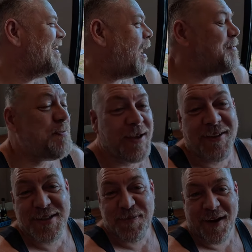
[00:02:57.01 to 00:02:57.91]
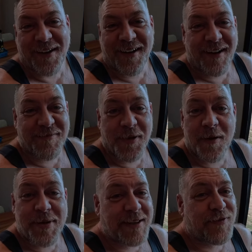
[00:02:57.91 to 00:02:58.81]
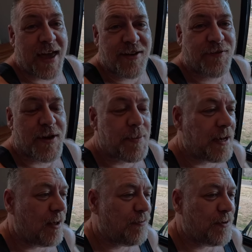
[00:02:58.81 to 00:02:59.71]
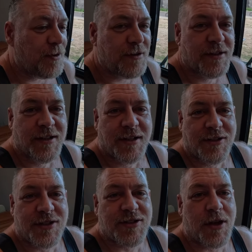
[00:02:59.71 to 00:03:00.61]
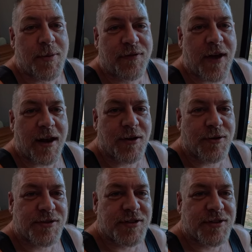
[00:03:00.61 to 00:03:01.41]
I'm just being honest, bro. I'm not a big fan of Filipino food. Just not a big fan at all.